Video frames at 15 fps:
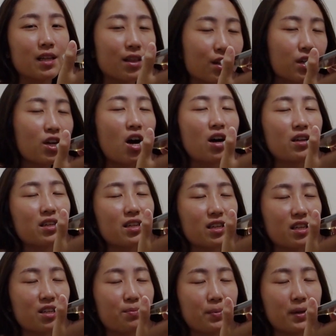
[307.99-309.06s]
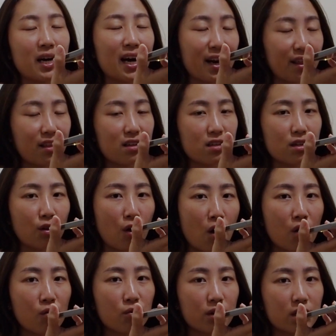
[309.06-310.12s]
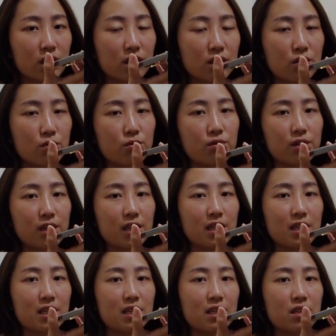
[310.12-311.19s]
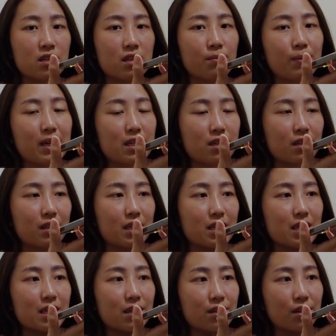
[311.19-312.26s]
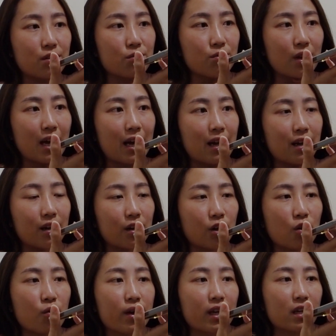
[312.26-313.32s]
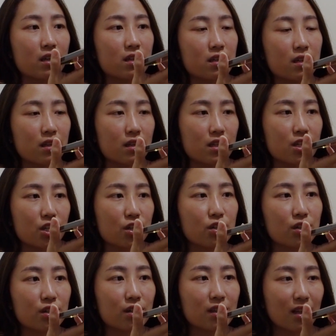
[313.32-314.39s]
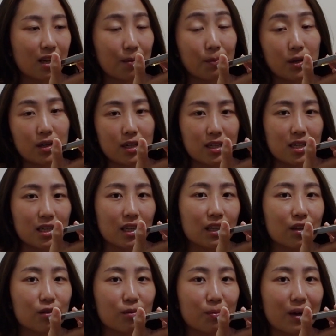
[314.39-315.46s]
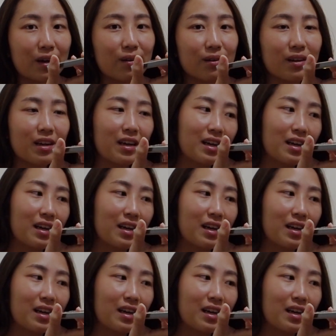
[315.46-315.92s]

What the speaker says: the context behind this long-winded story is to basically tell you that going into the dinner that I'm going to tell you about,